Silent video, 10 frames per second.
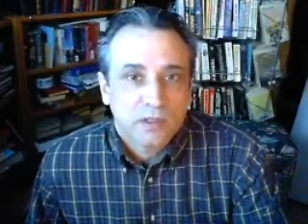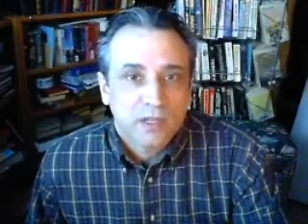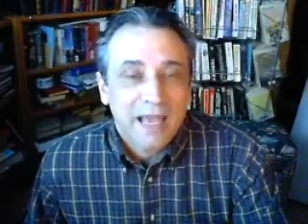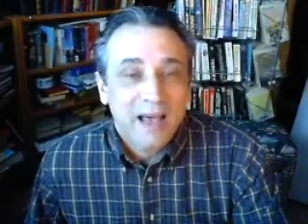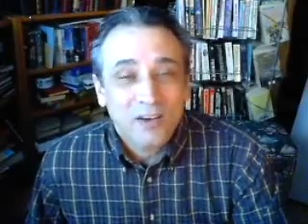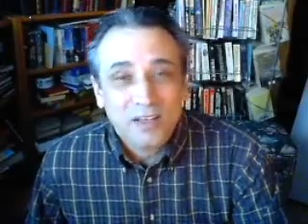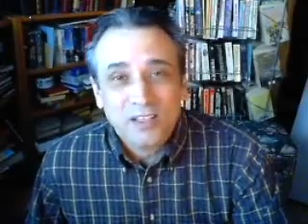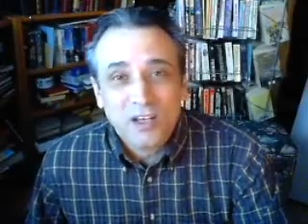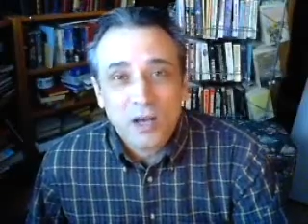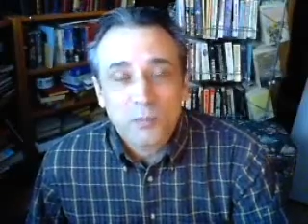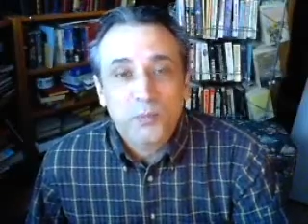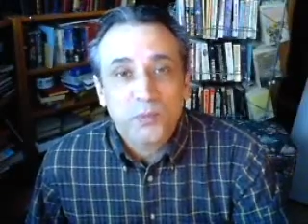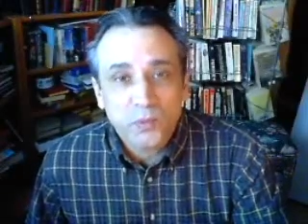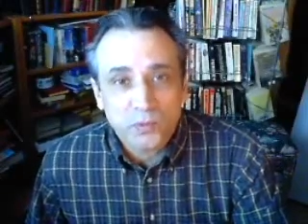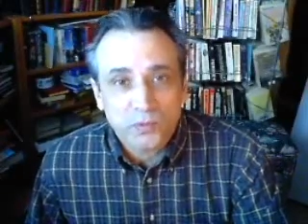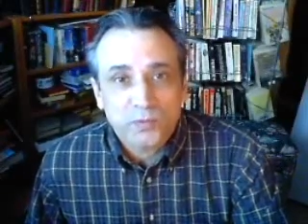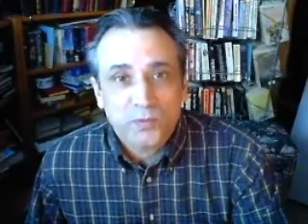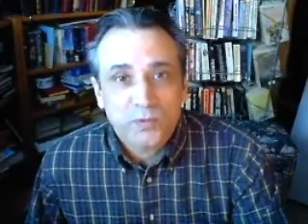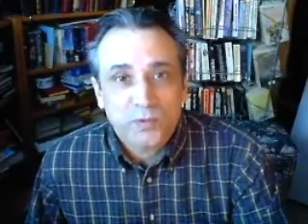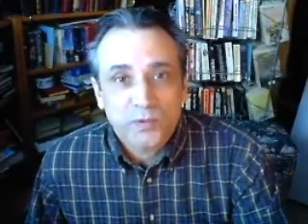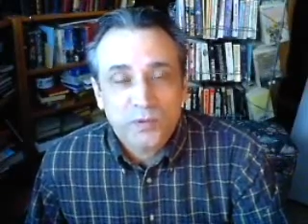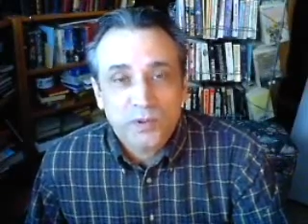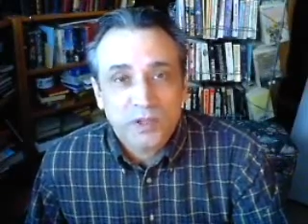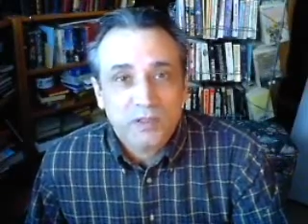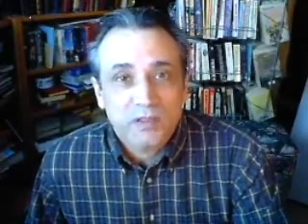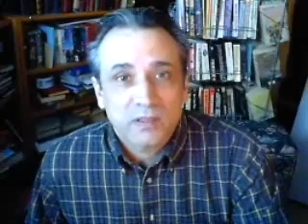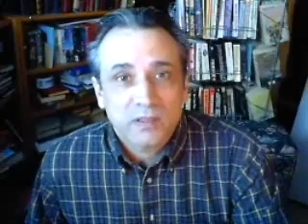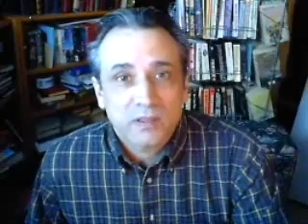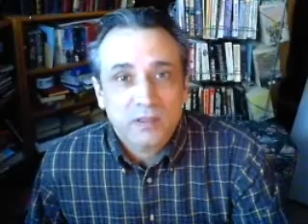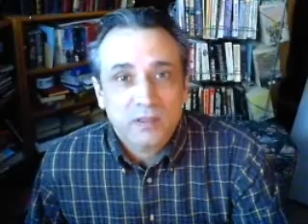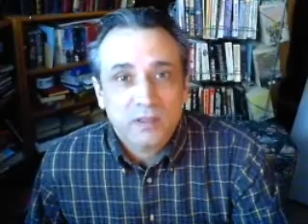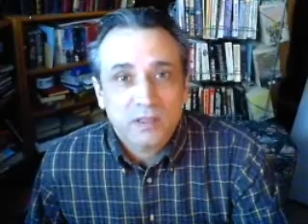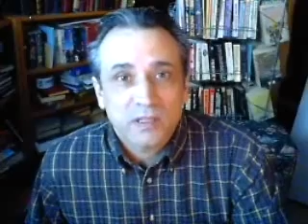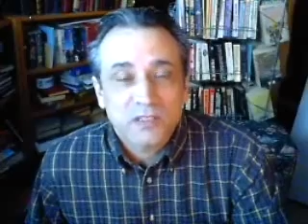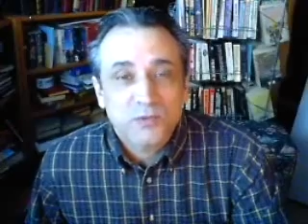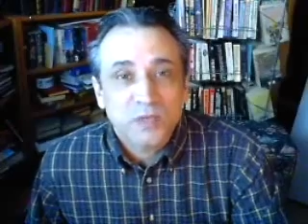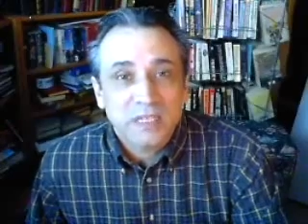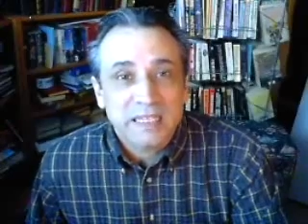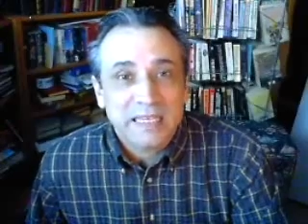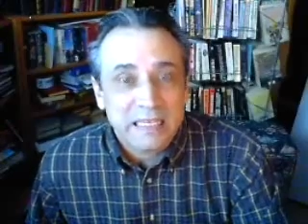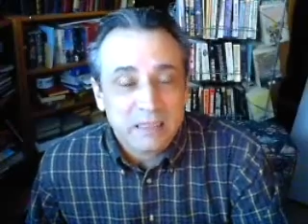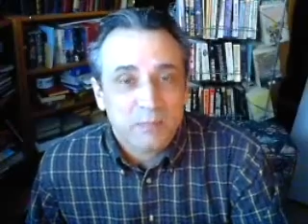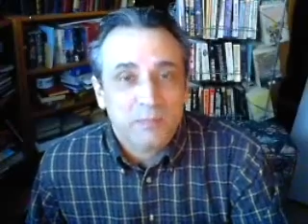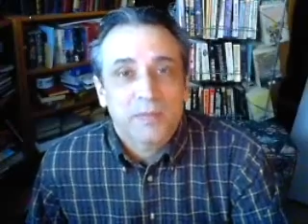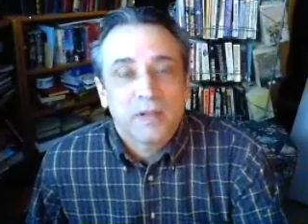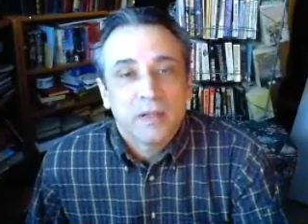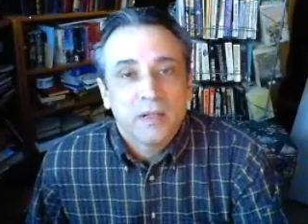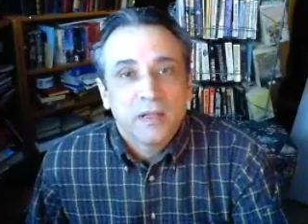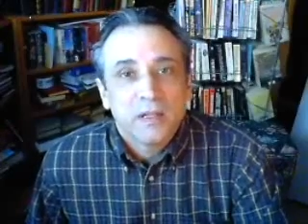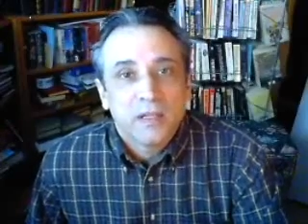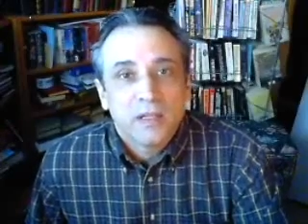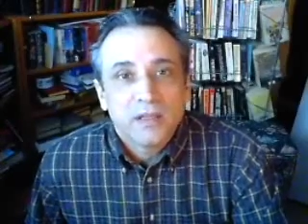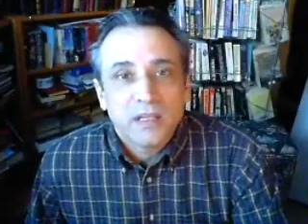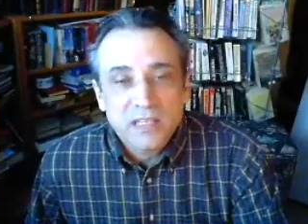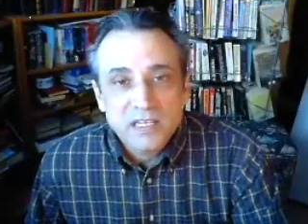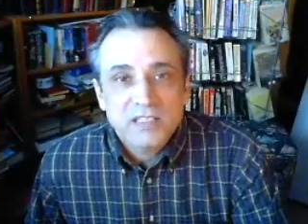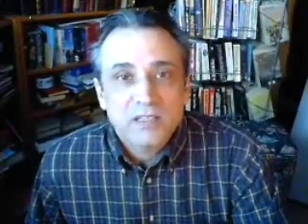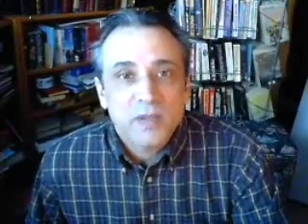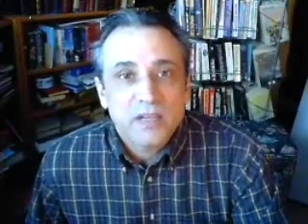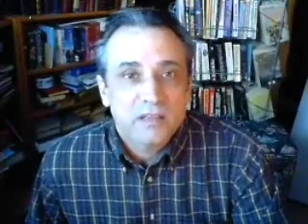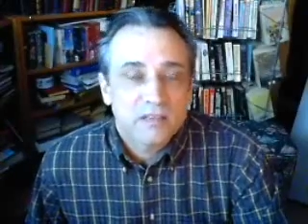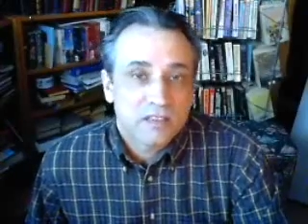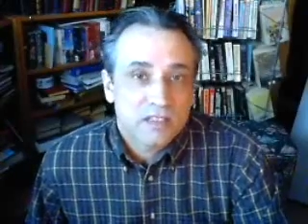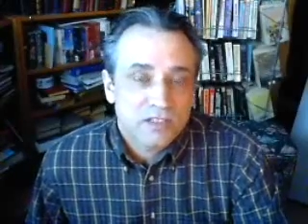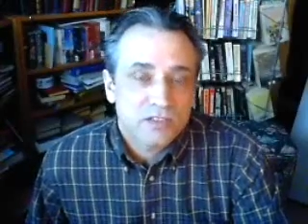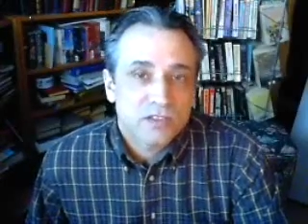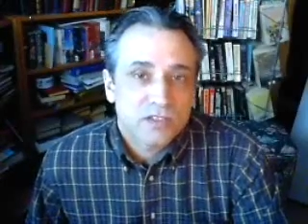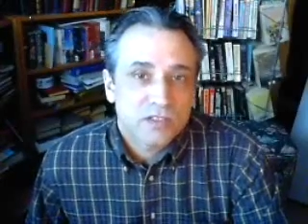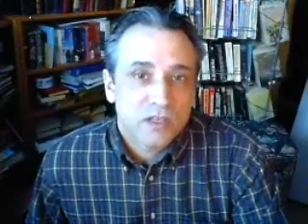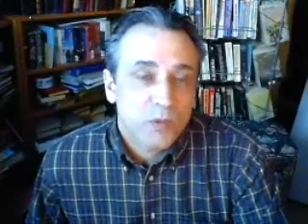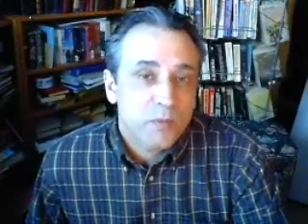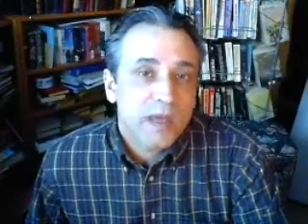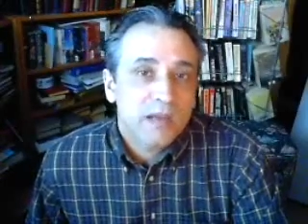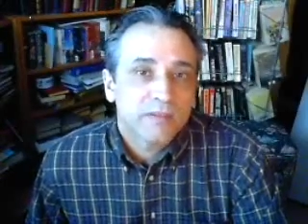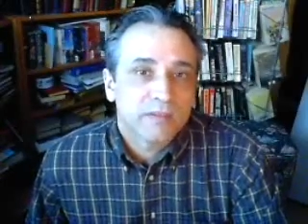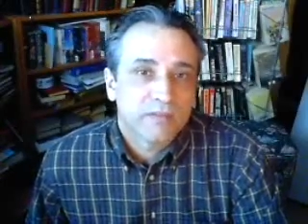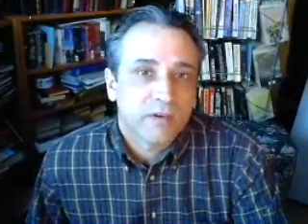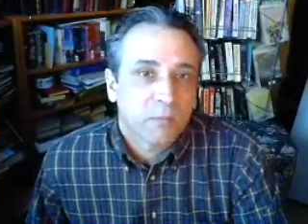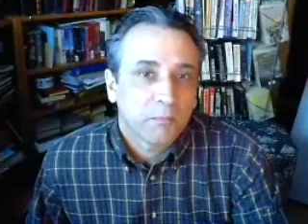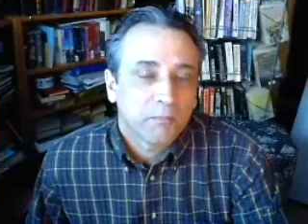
How can God prove that it's really Him that needs to make the decisions that we benefit from?